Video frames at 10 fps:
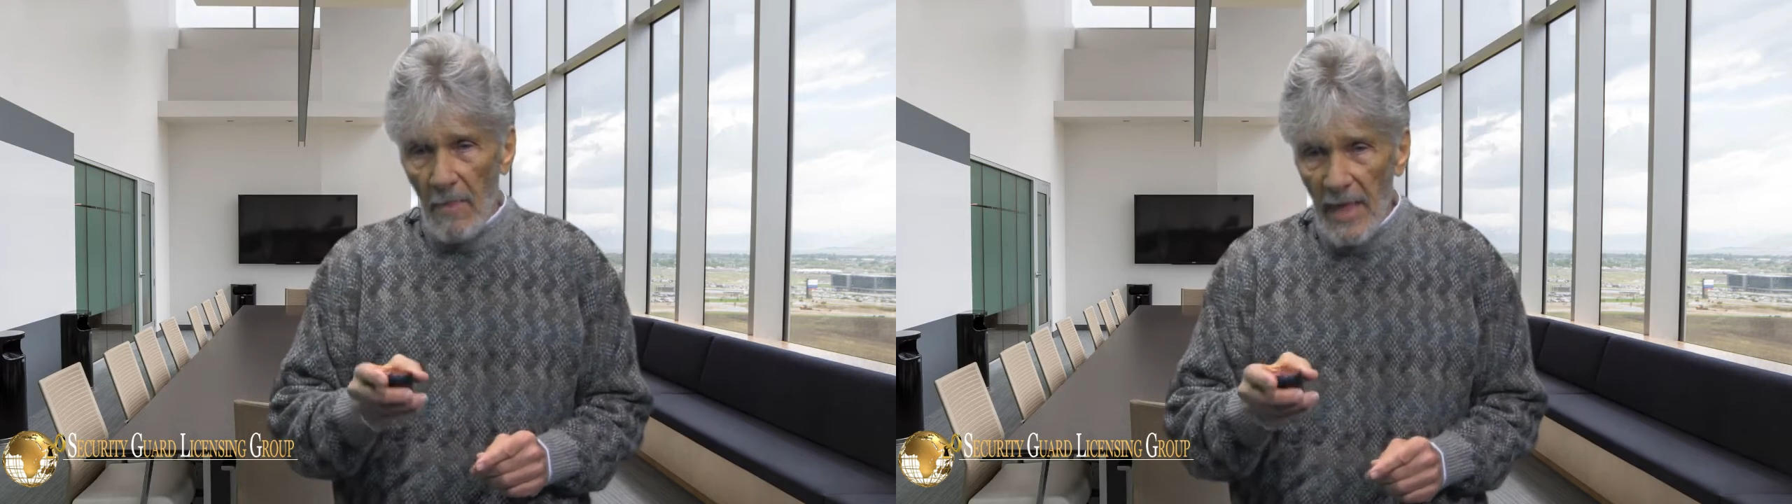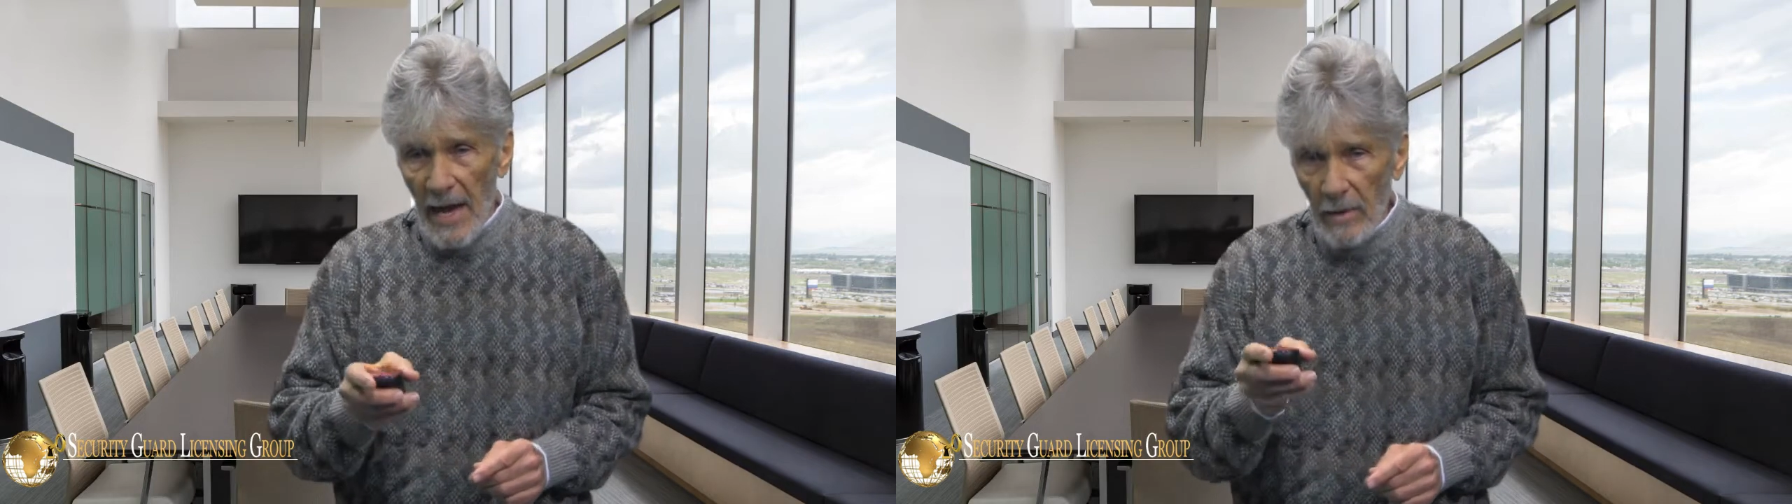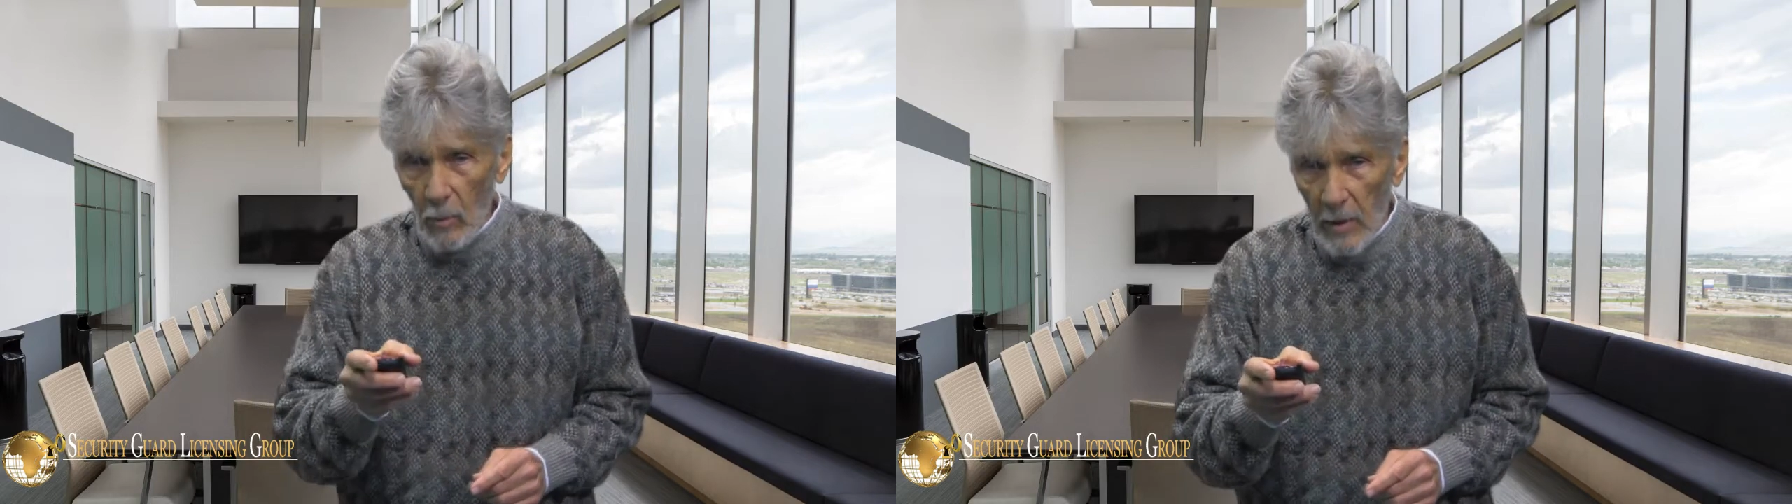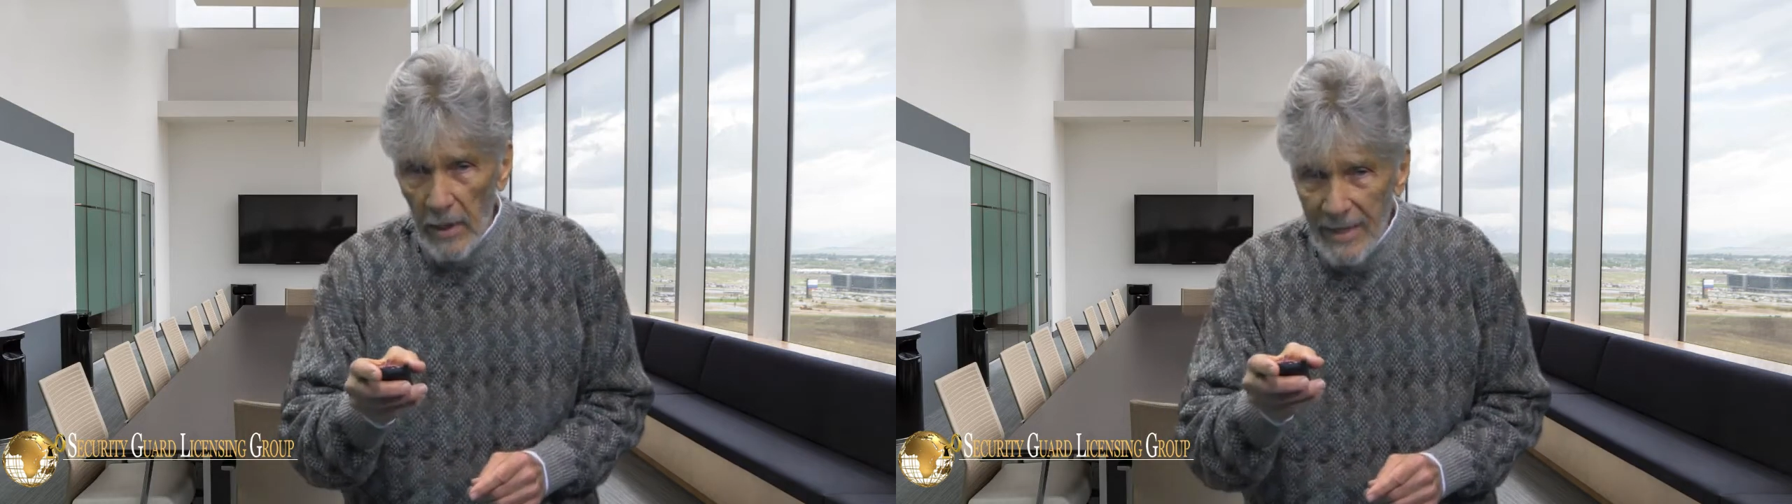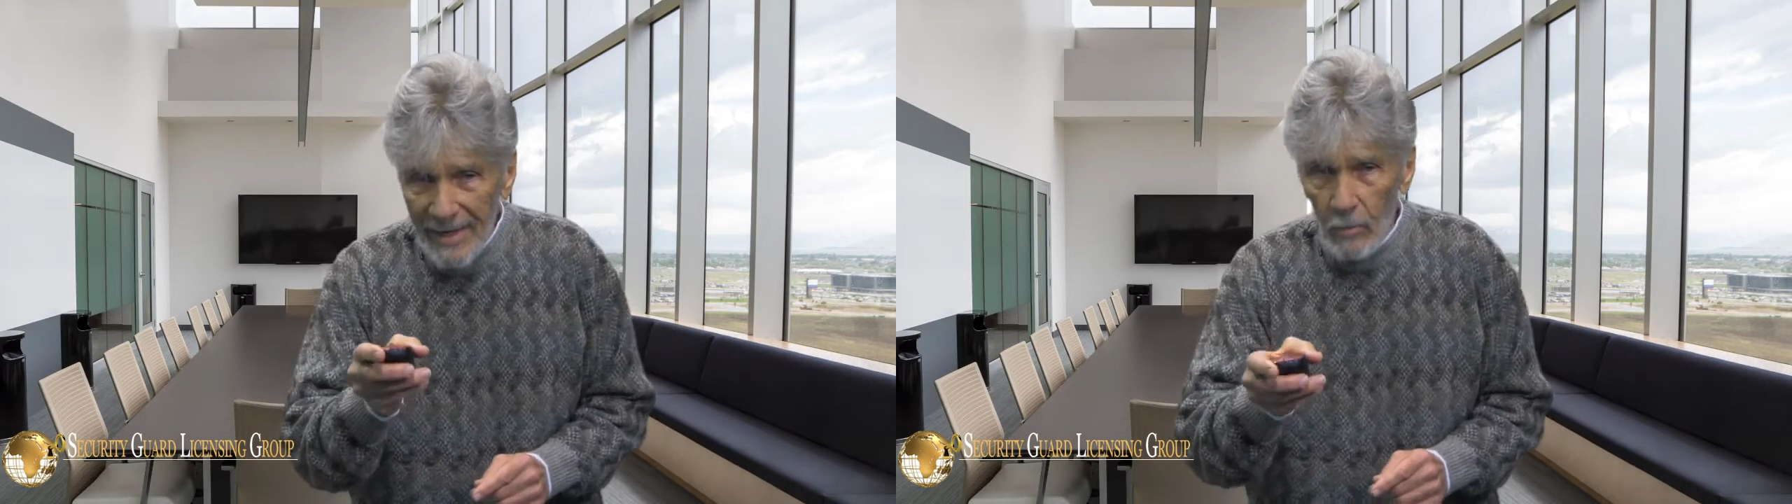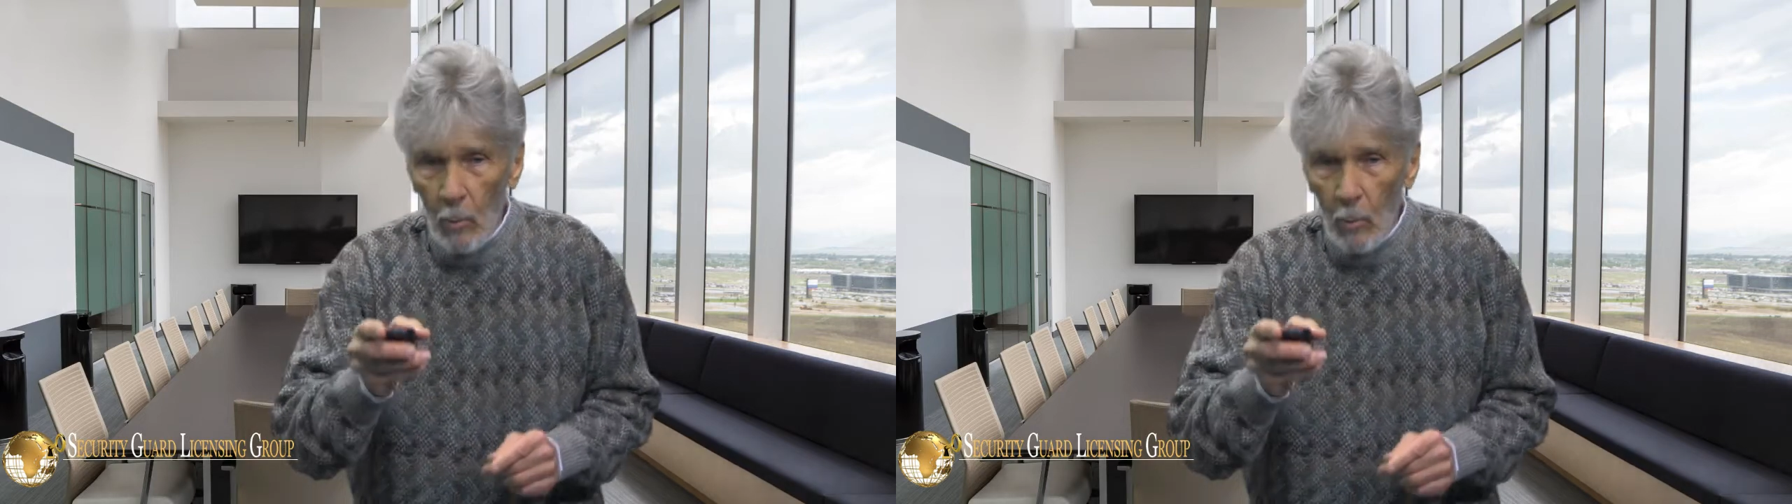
That way, it